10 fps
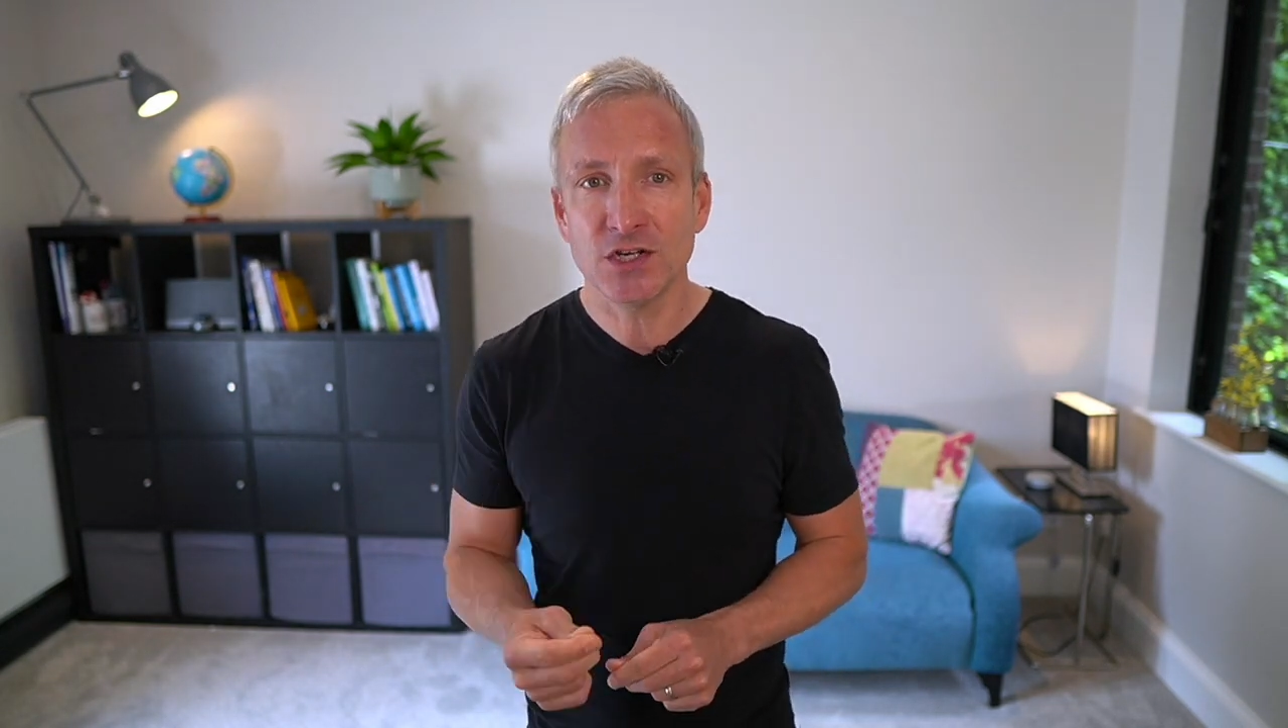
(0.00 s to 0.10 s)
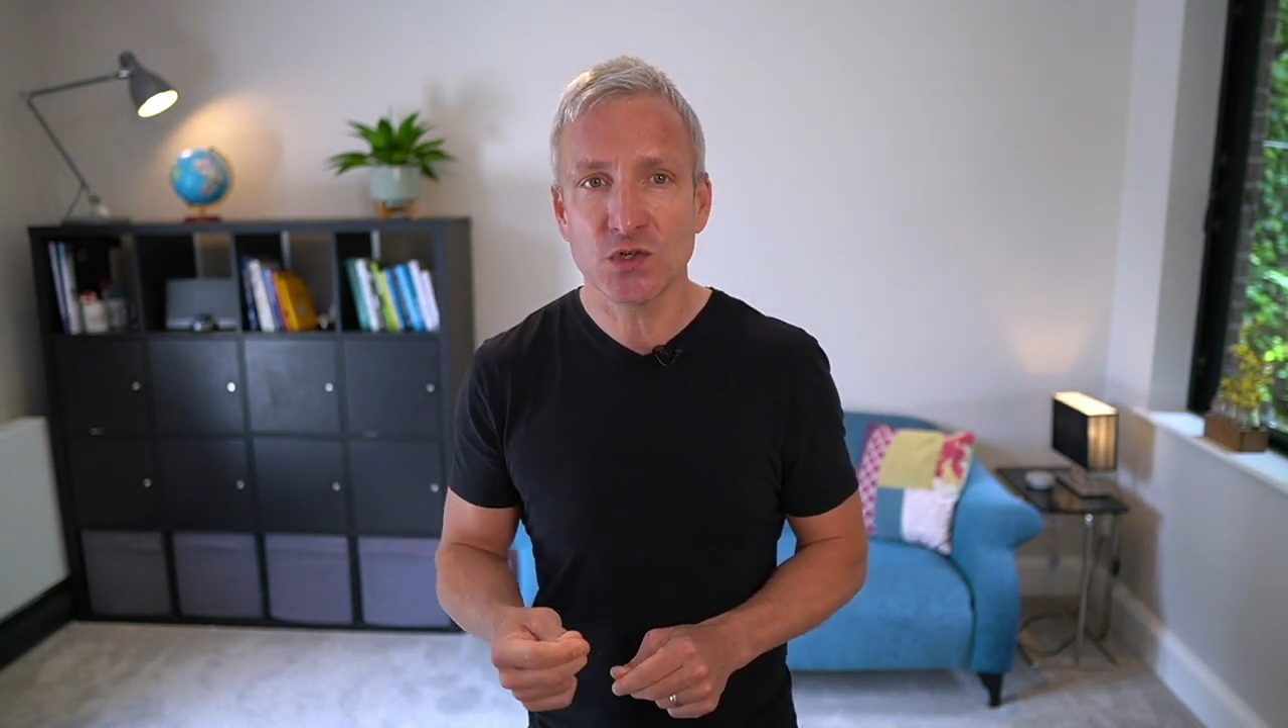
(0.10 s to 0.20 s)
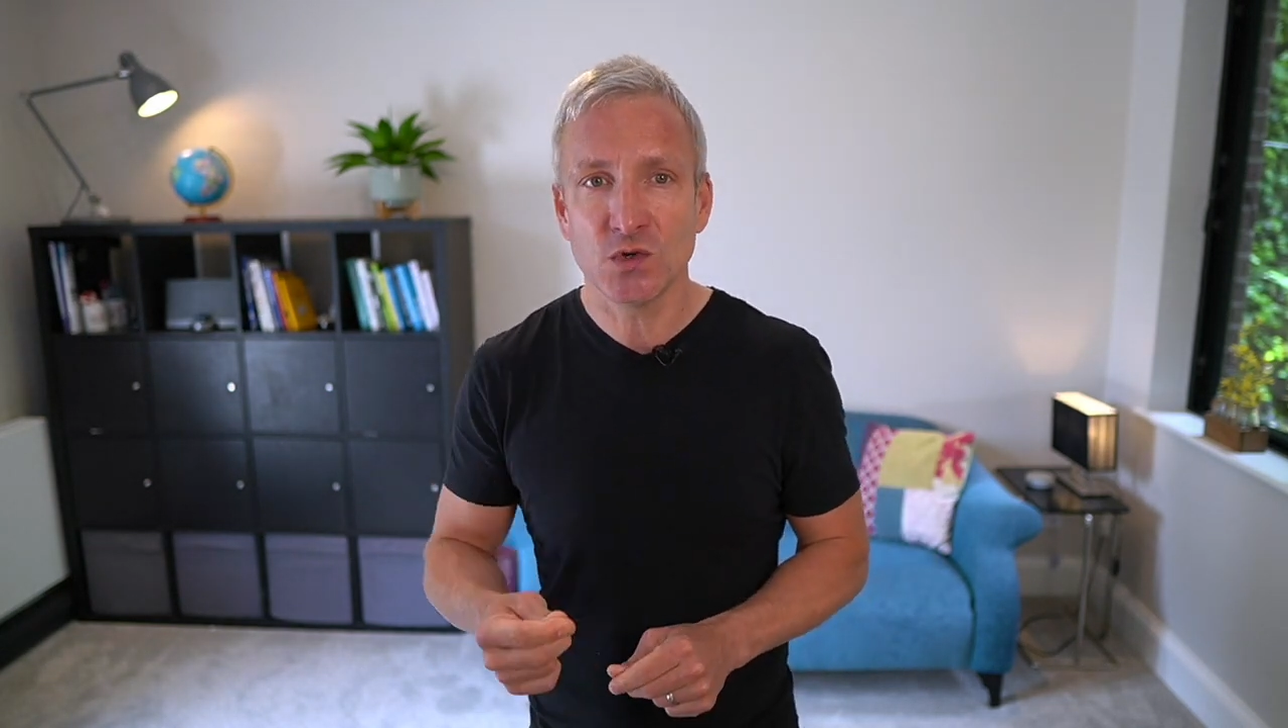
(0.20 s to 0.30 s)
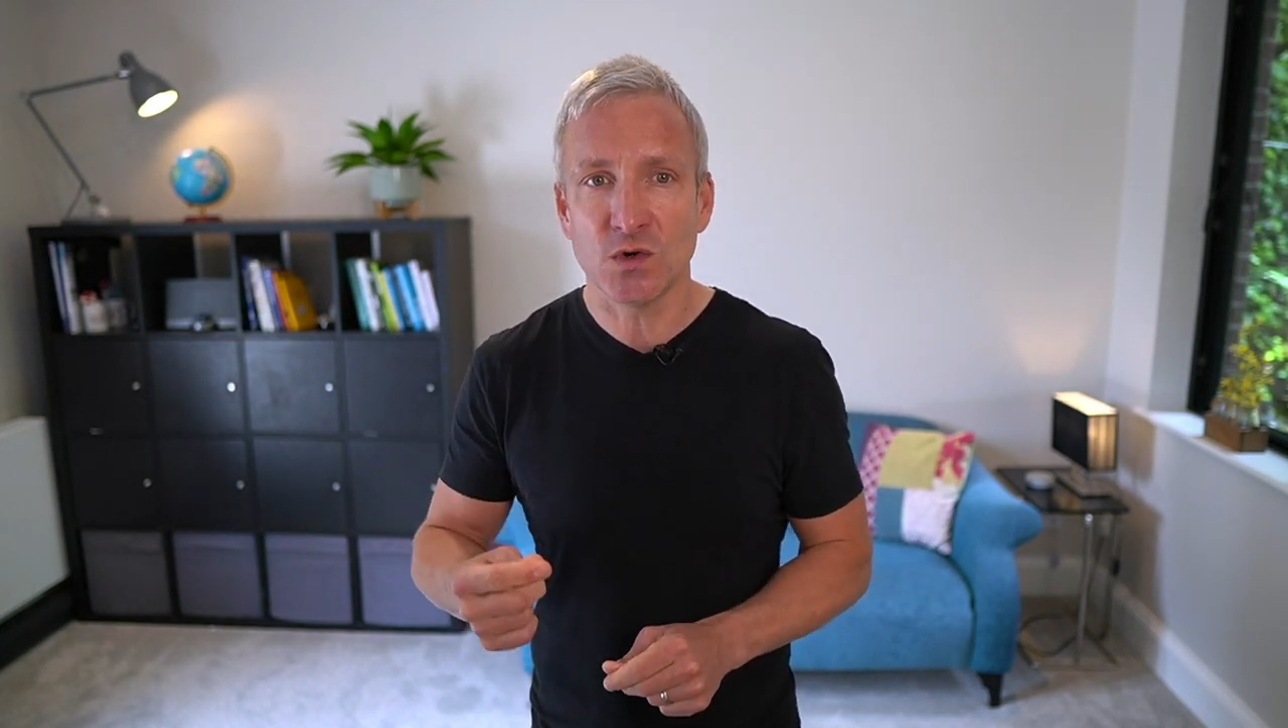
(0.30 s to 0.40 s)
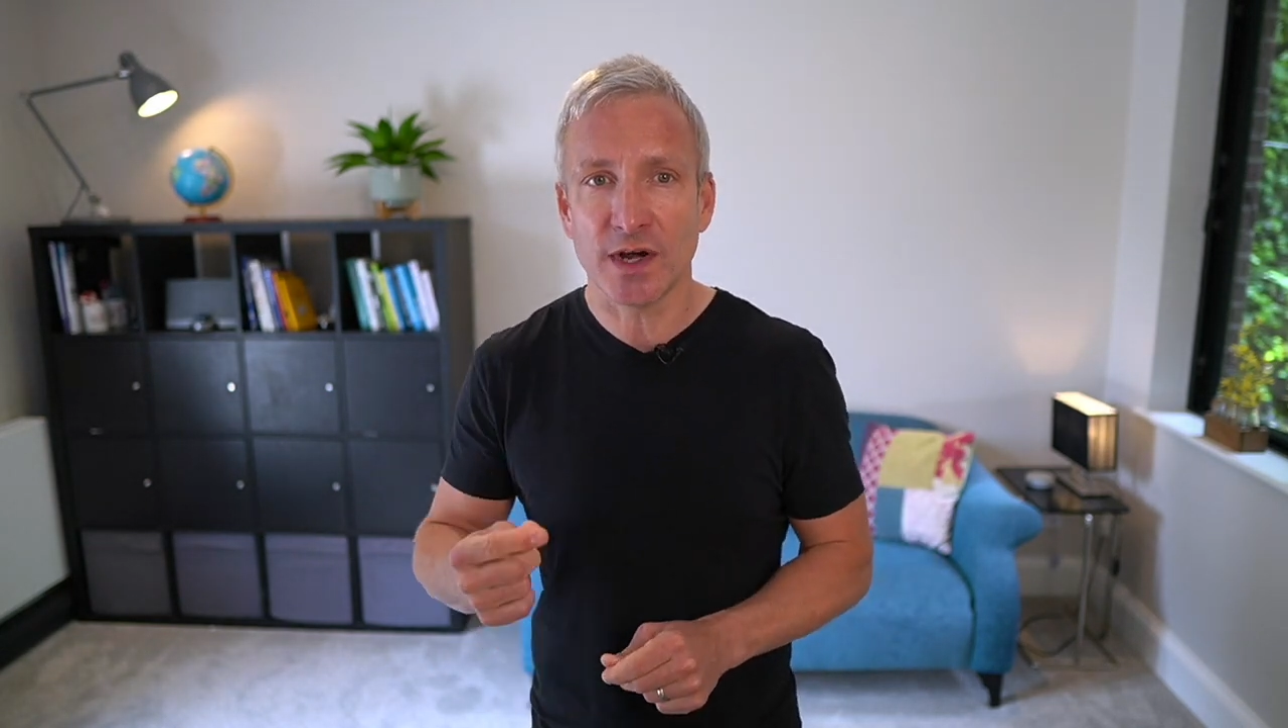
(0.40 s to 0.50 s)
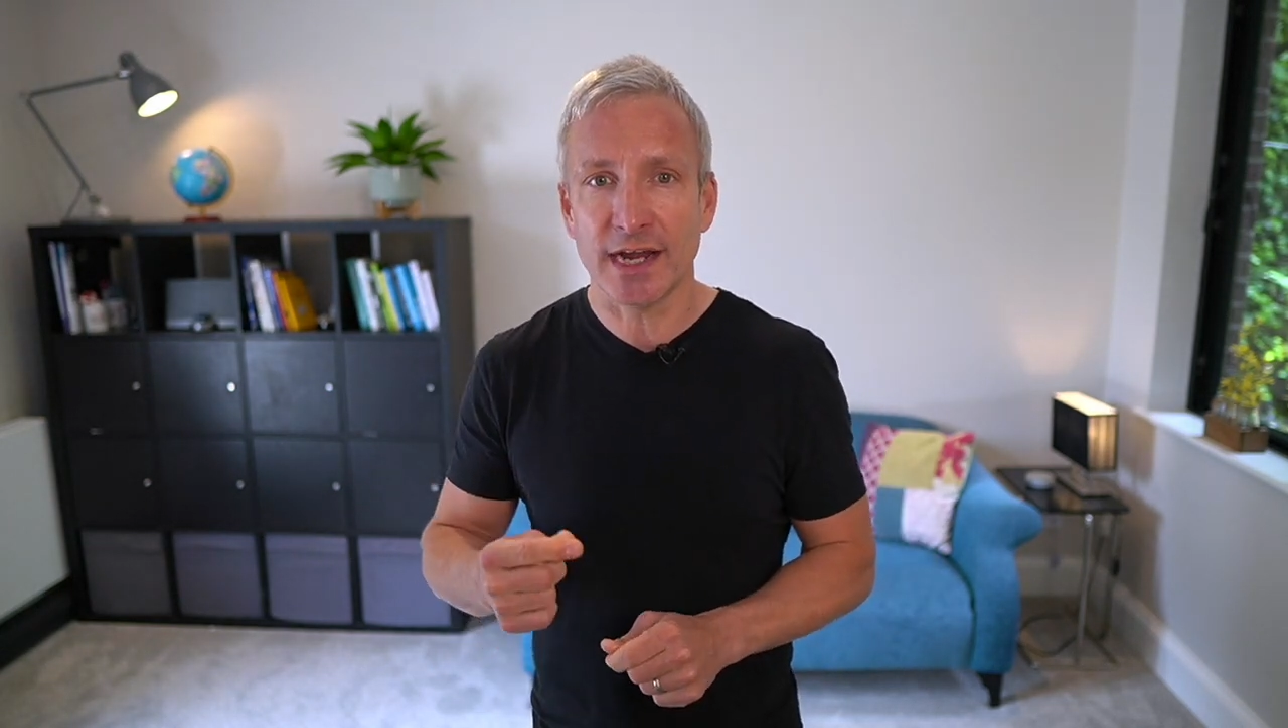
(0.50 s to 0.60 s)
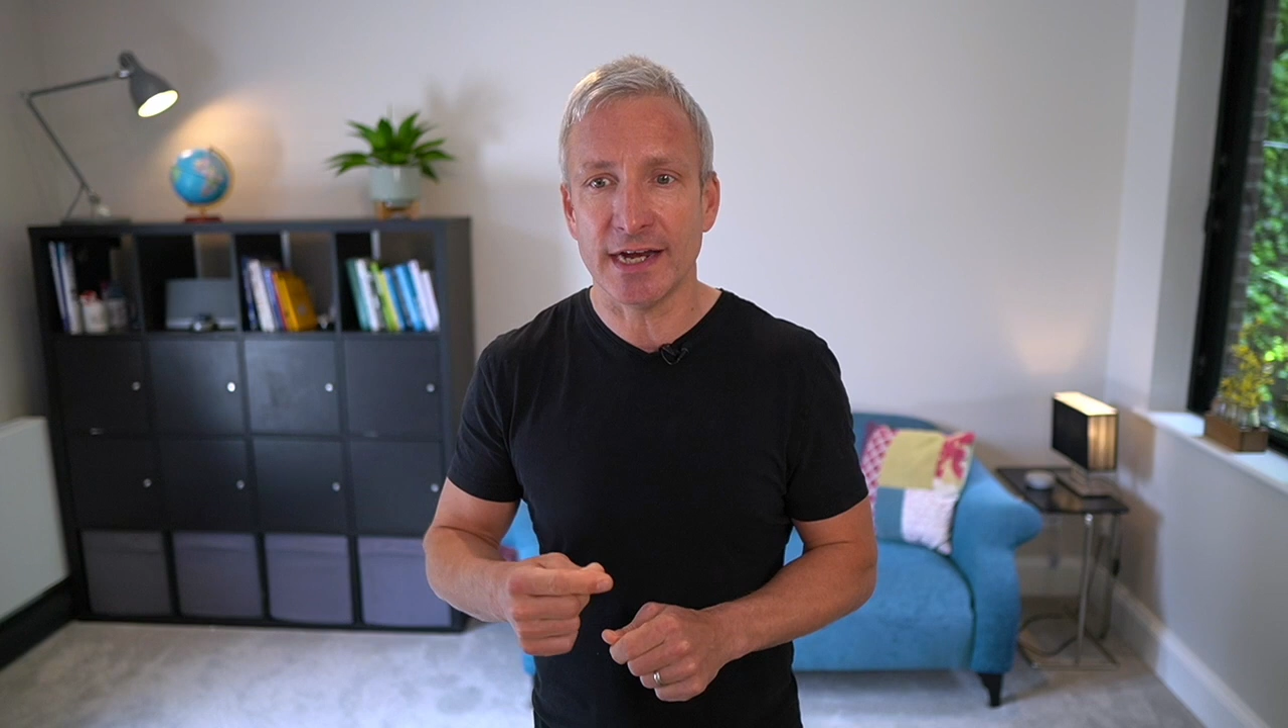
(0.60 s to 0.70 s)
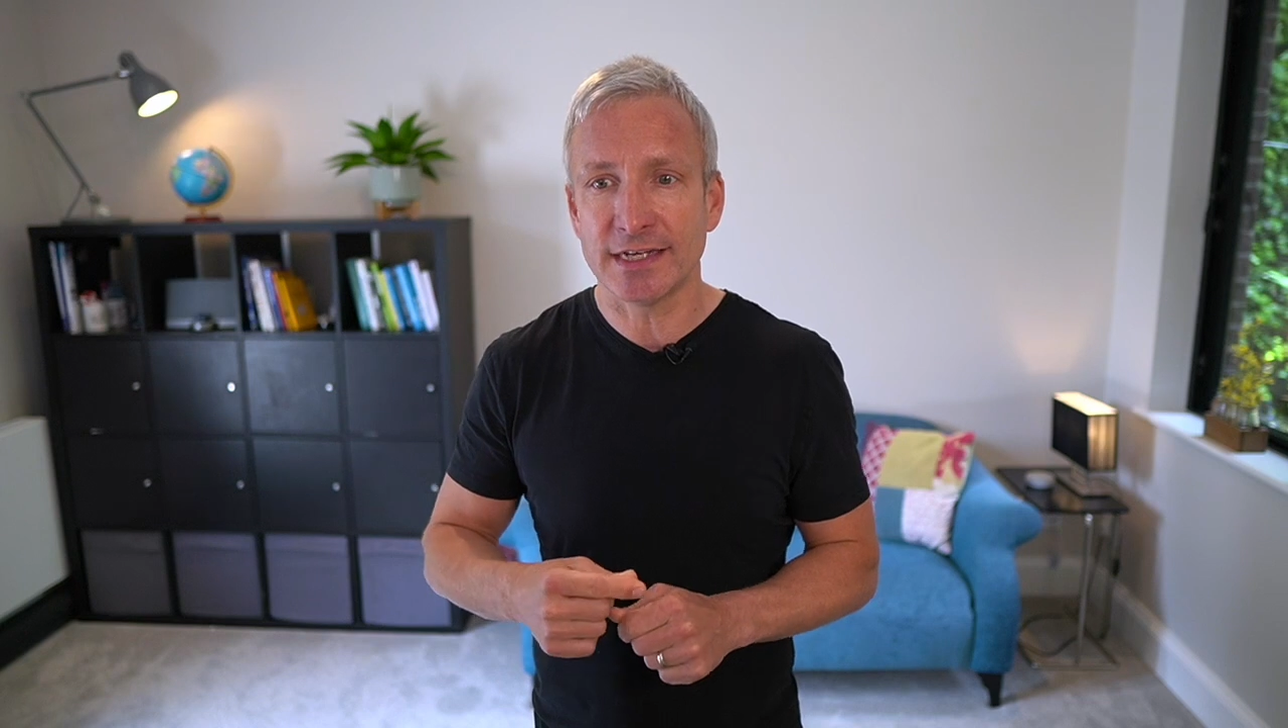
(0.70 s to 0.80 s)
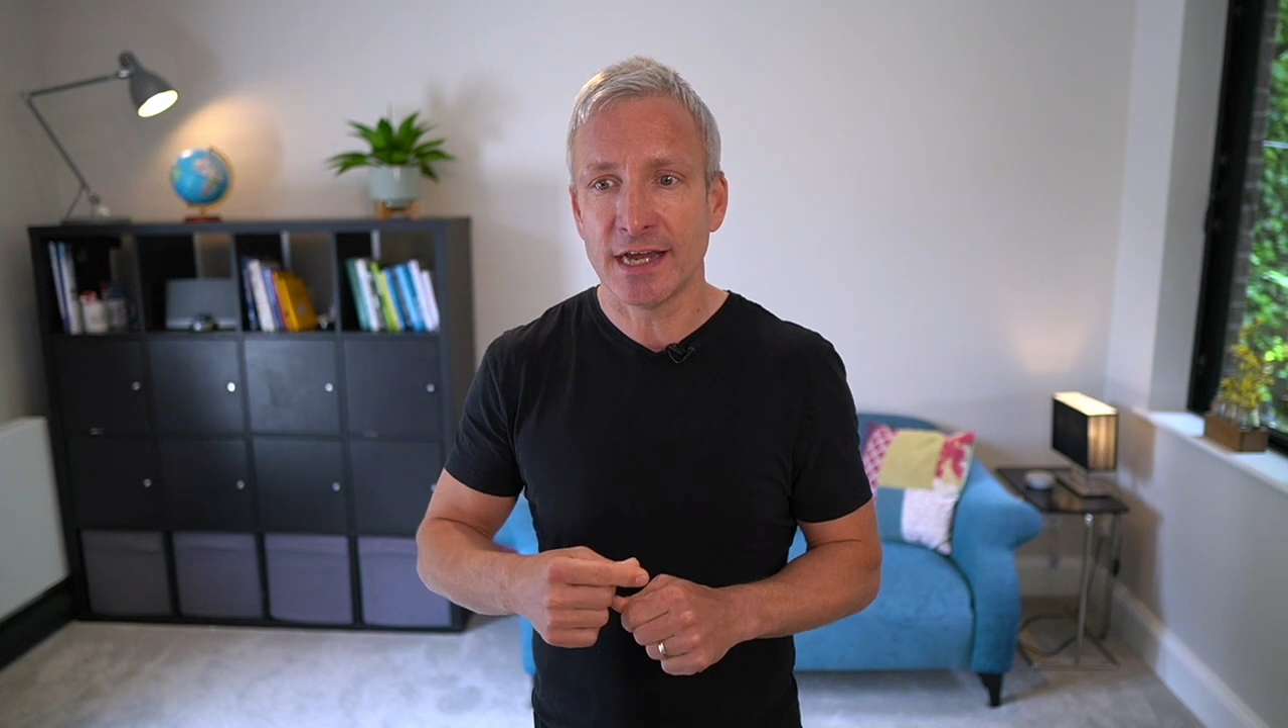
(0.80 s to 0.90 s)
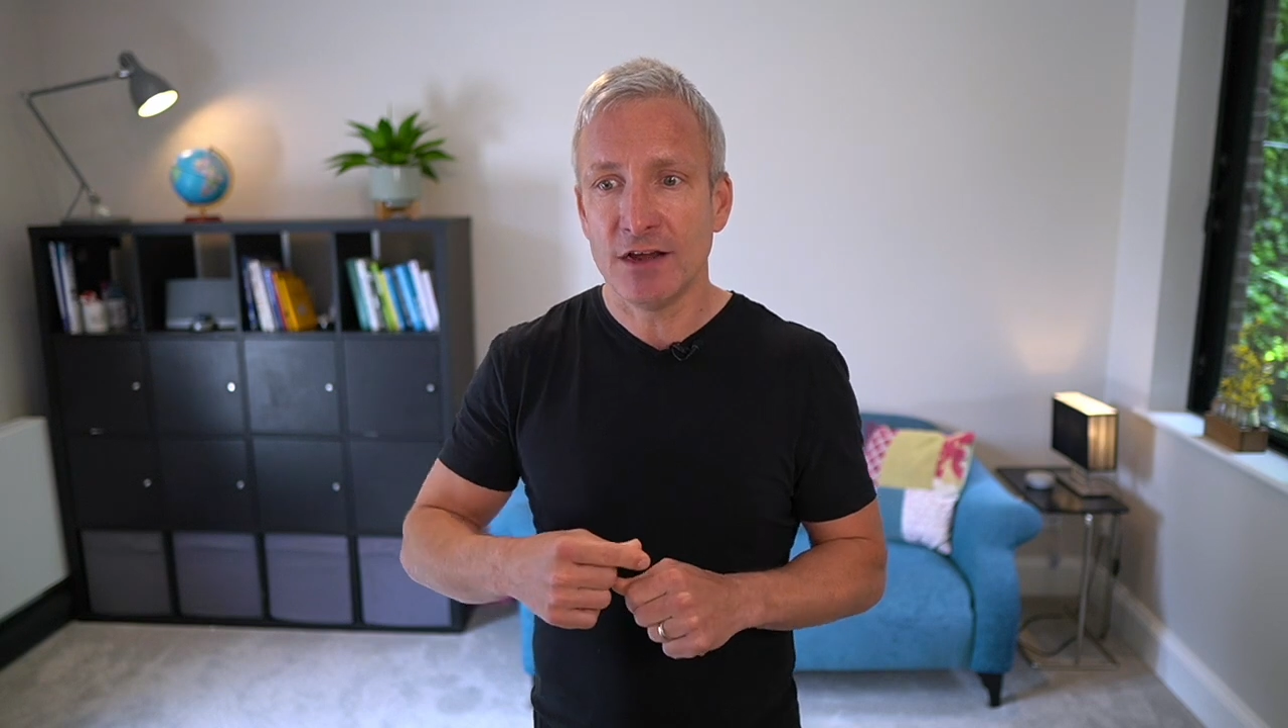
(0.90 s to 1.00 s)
sure it